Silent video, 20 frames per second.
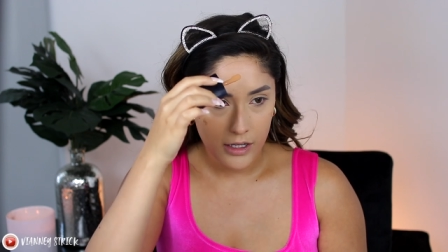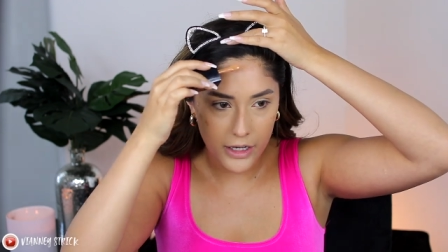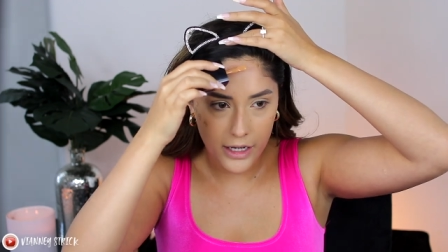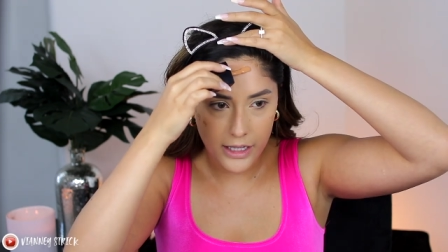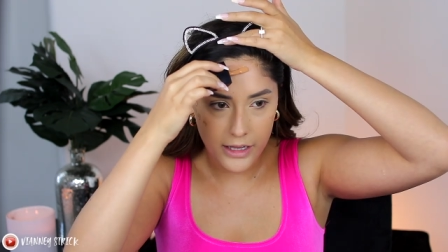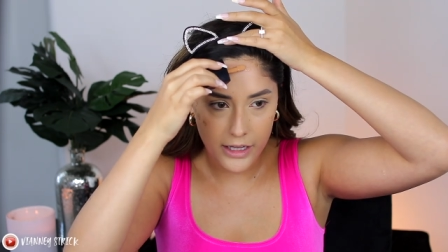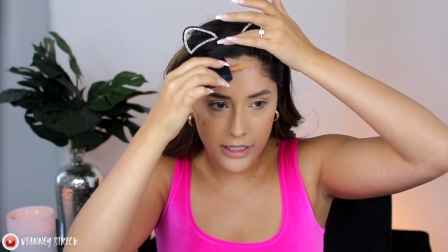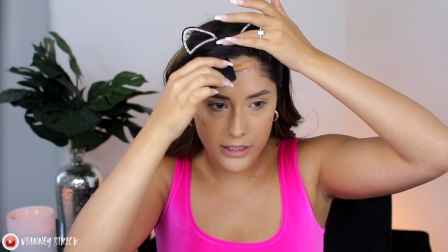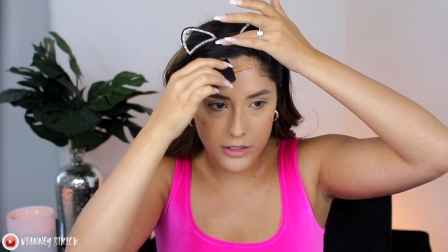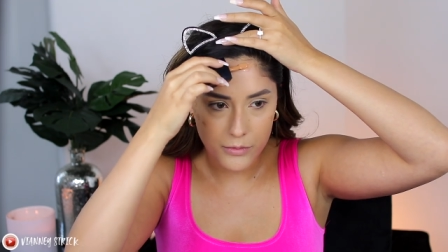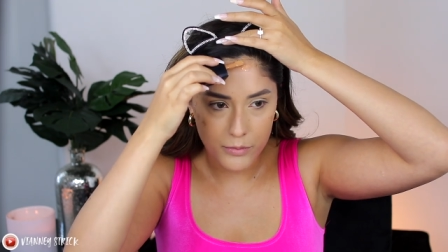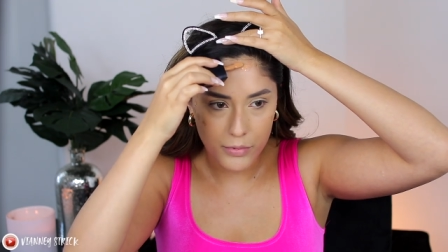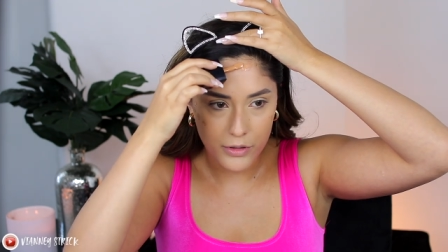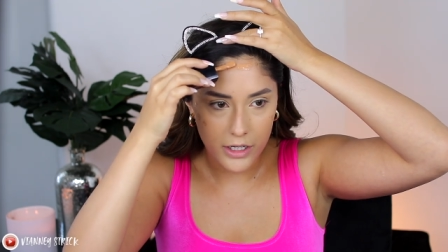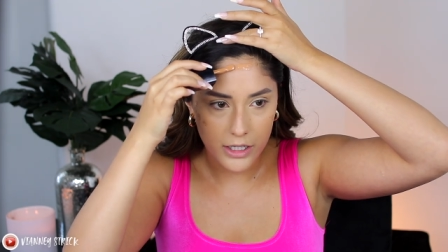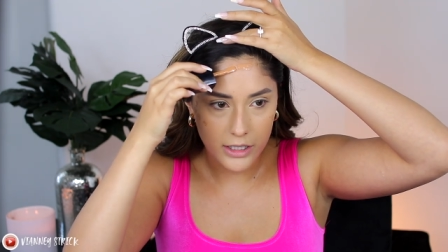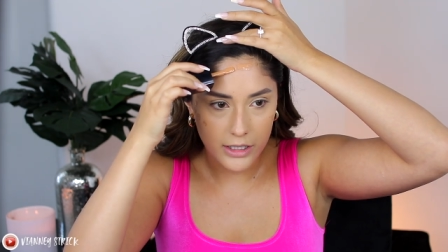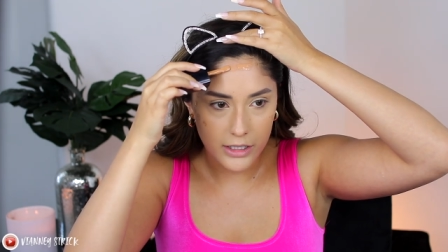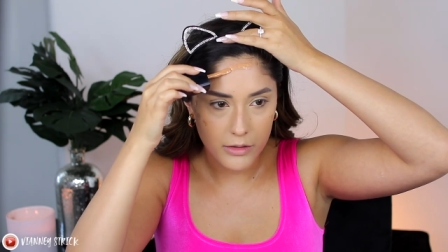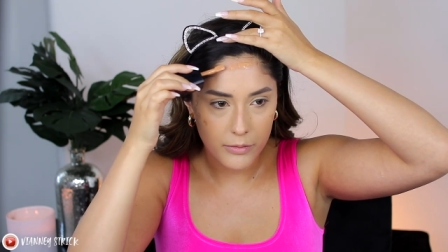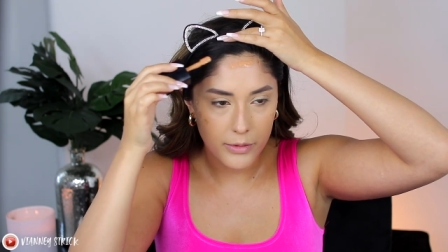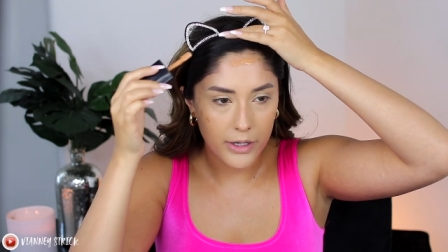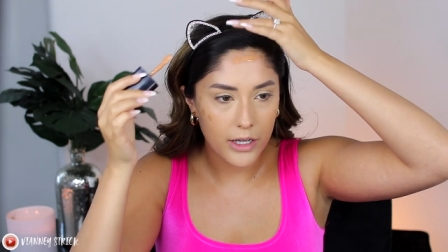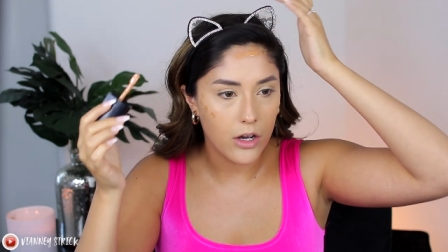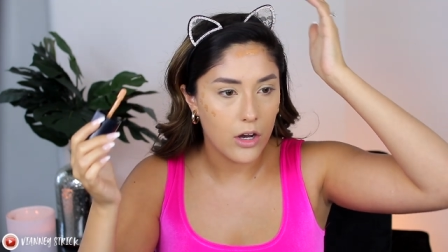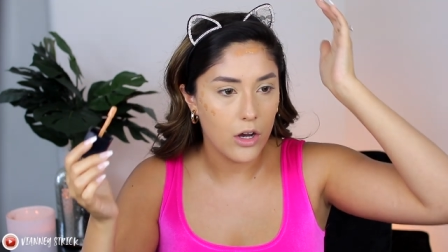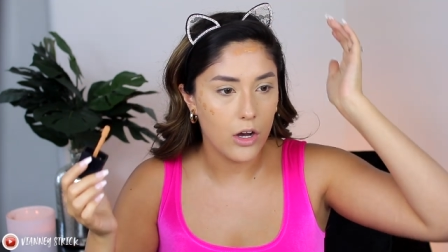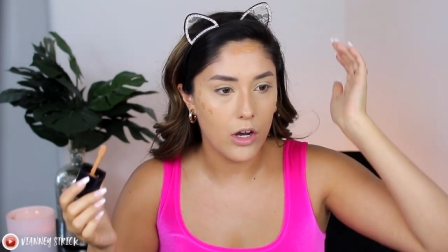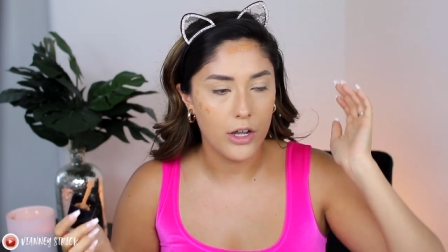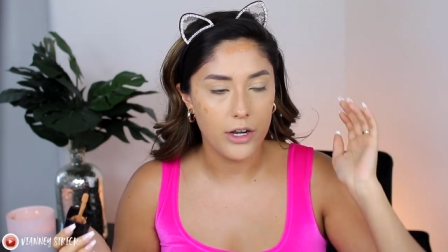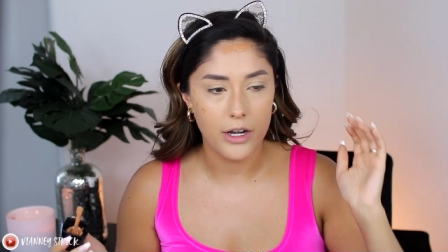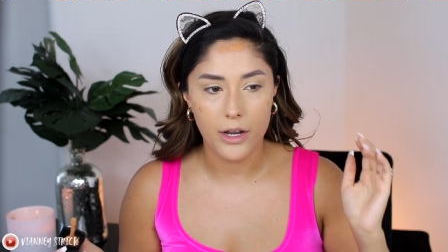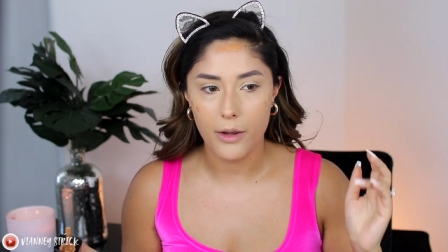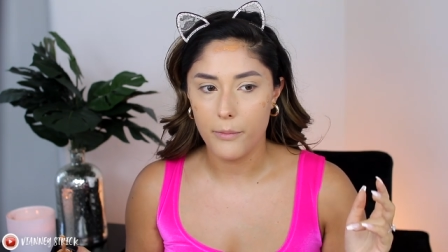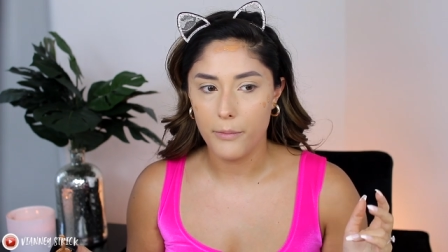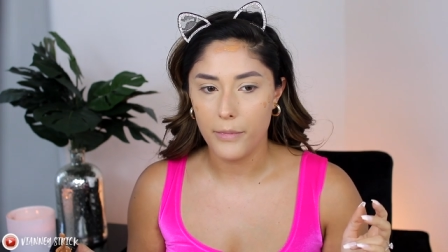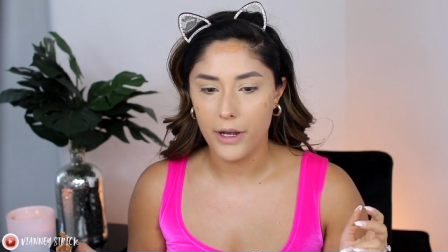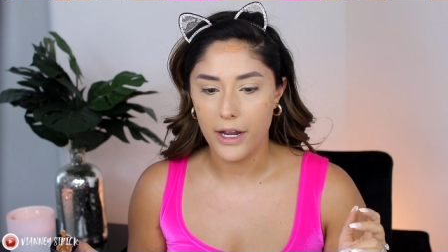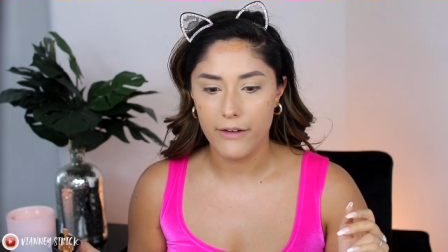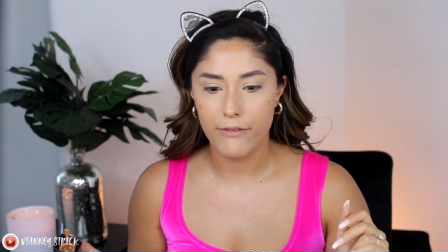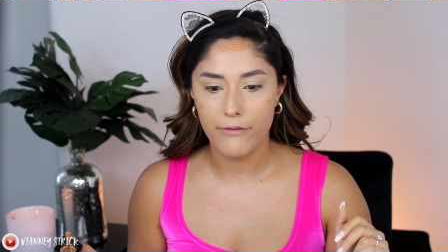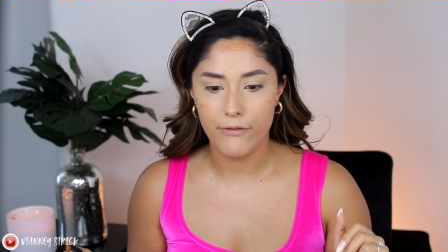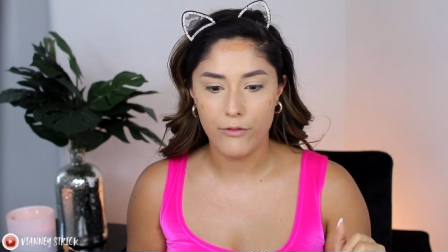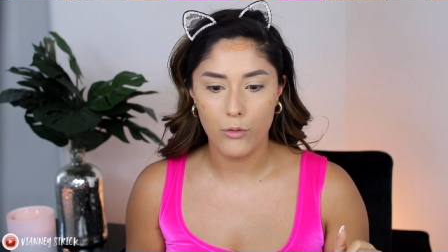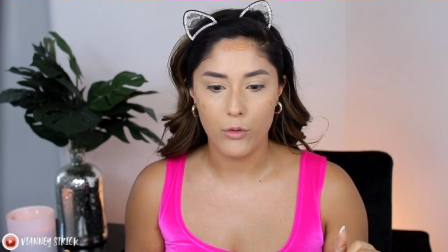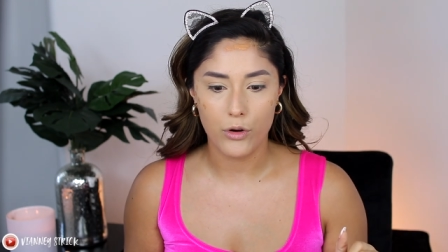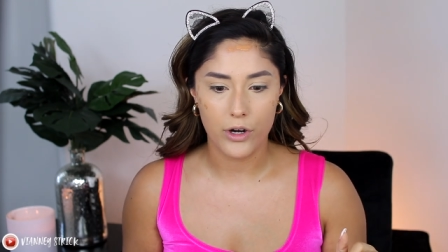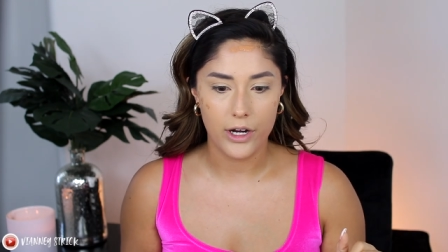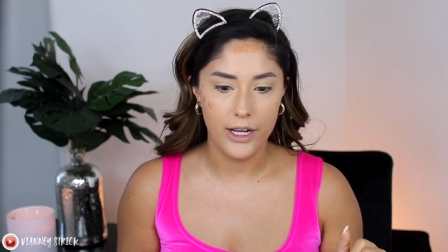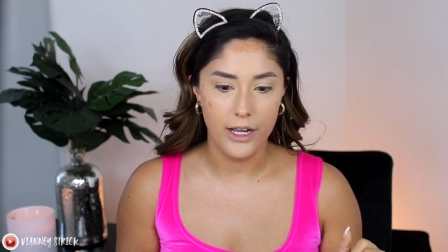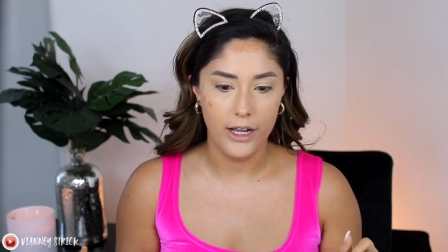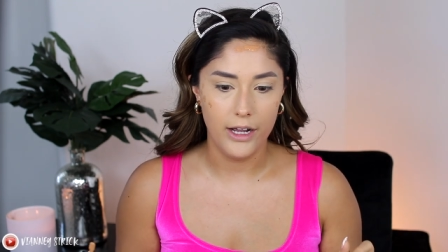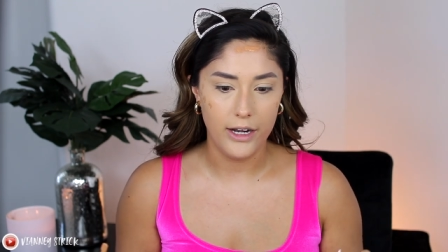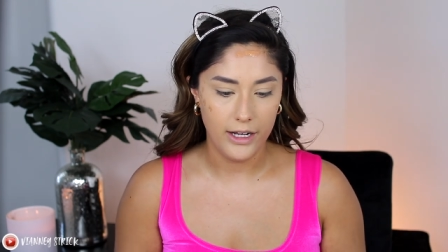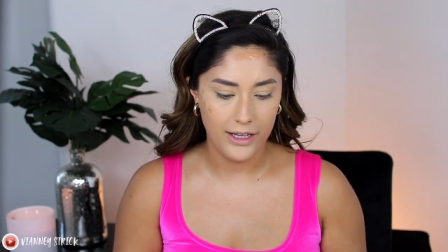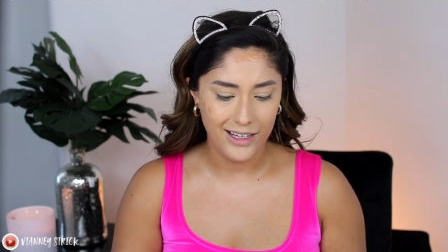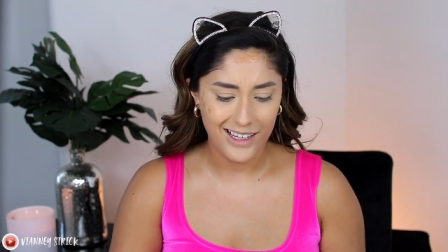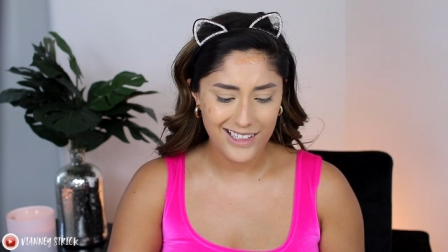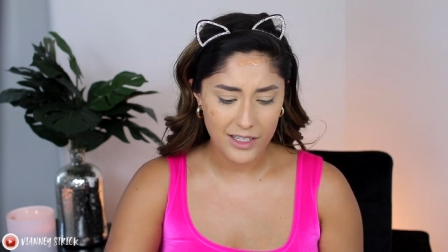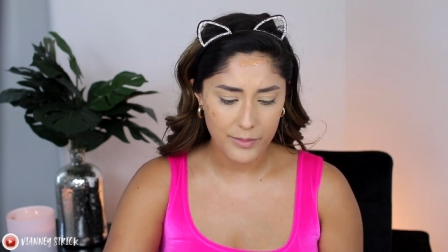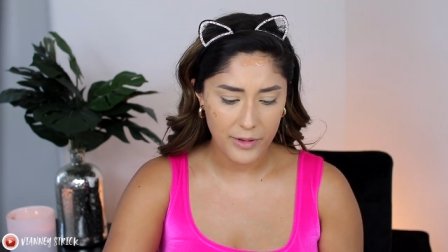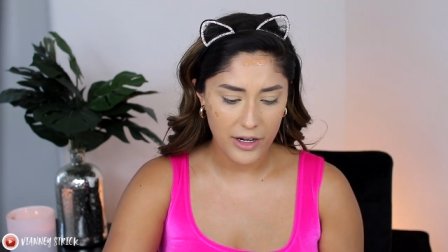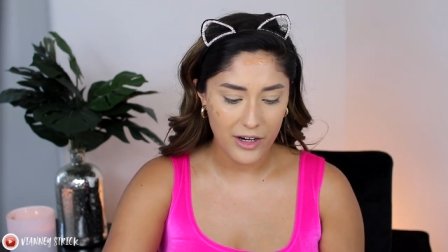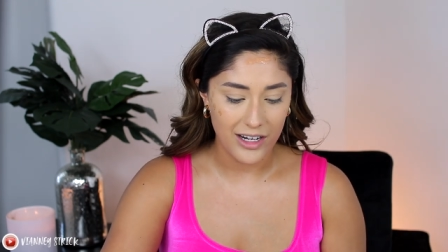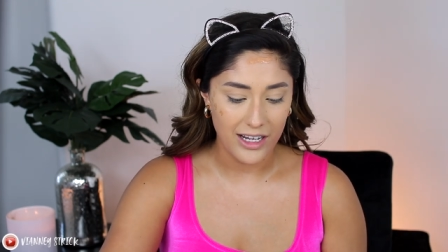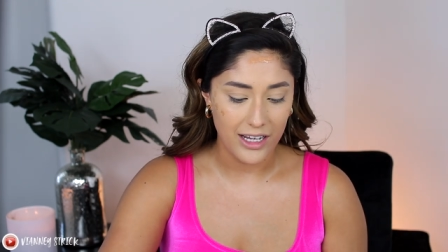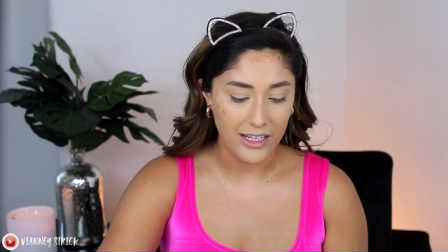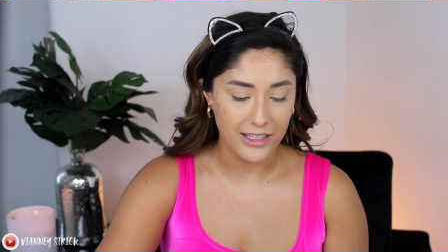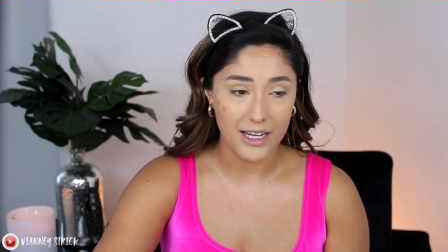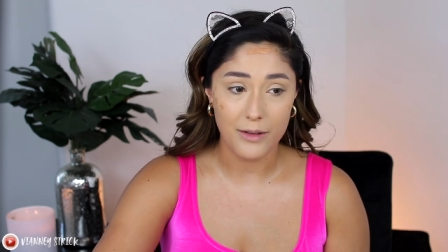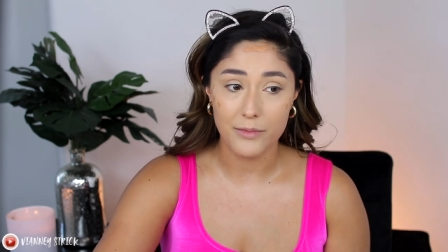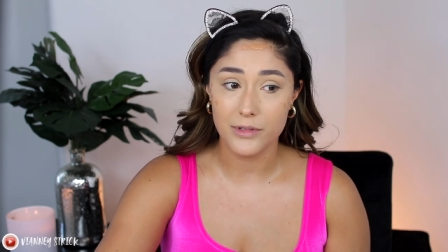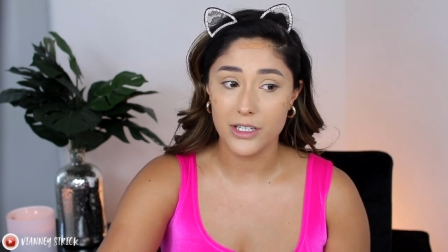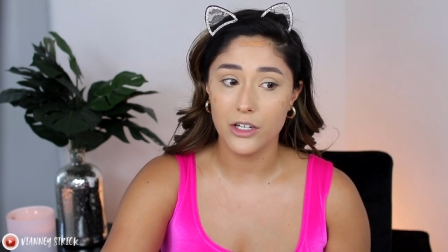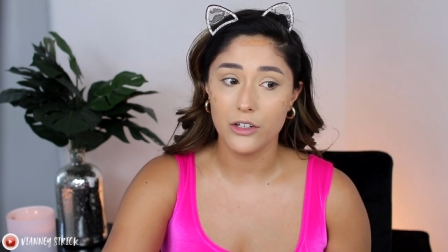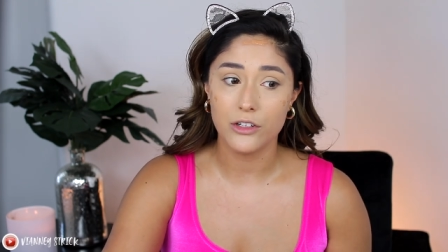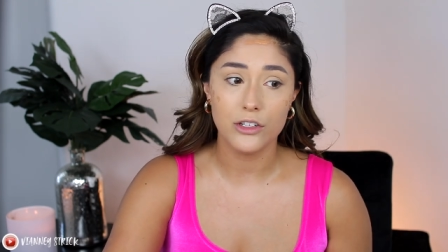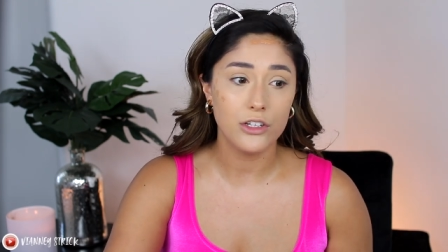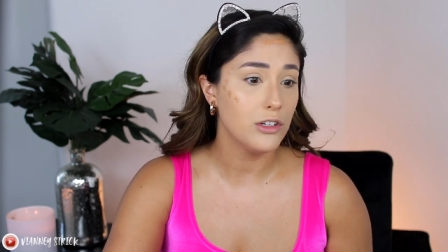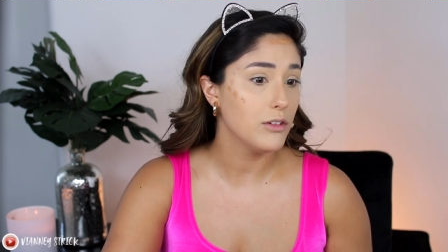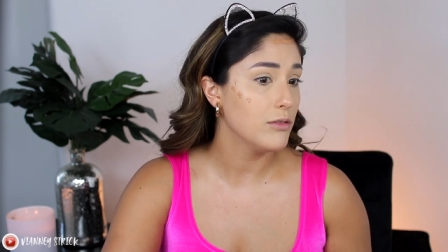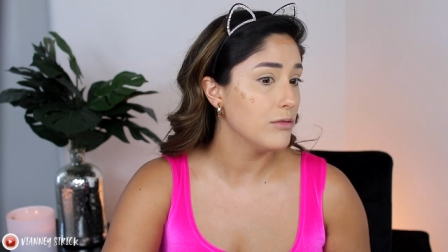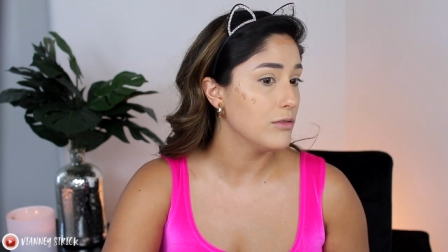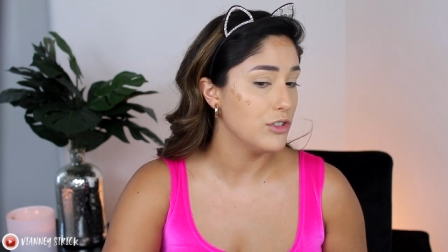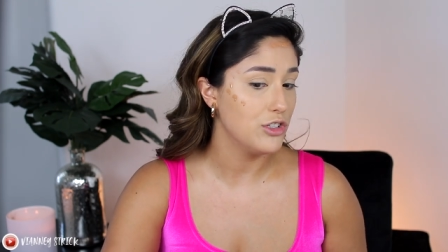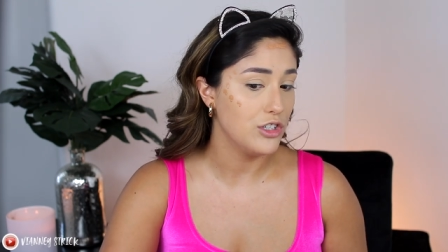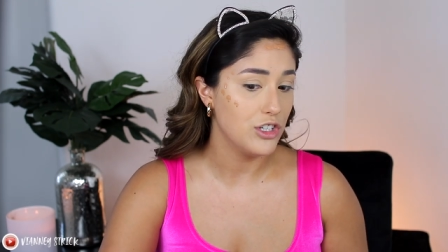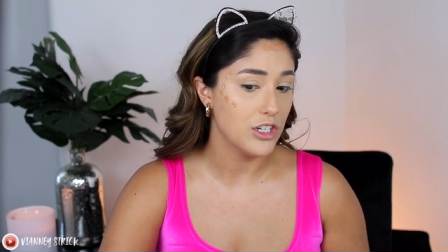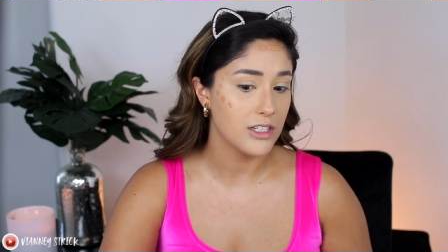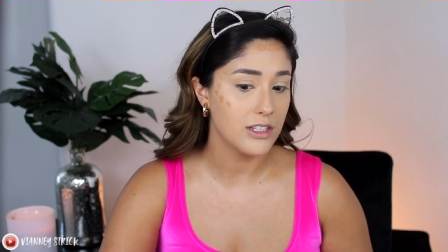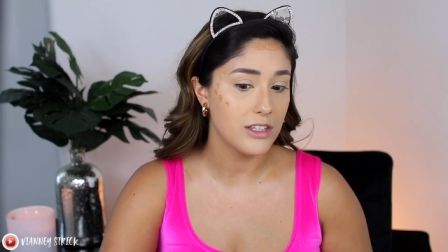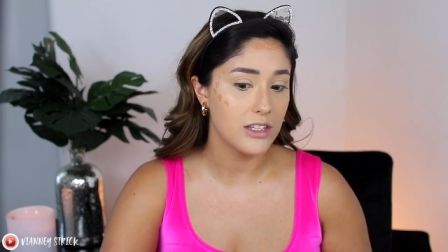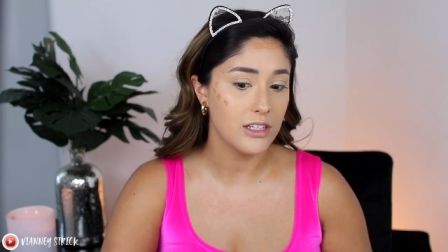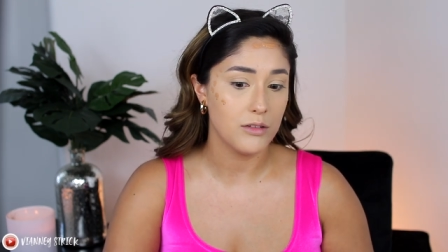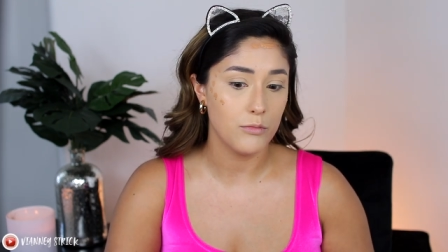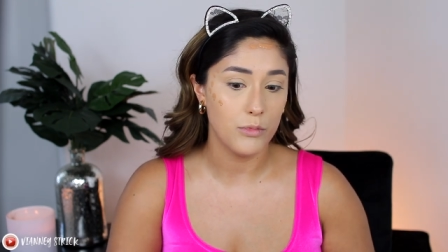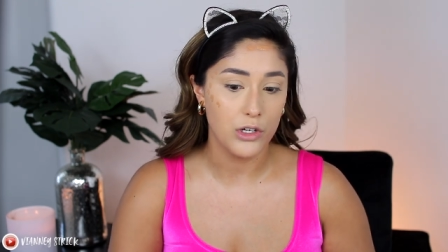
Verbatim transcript: I like to put a little bit on my forehead and that's about it. I'm telling you, just this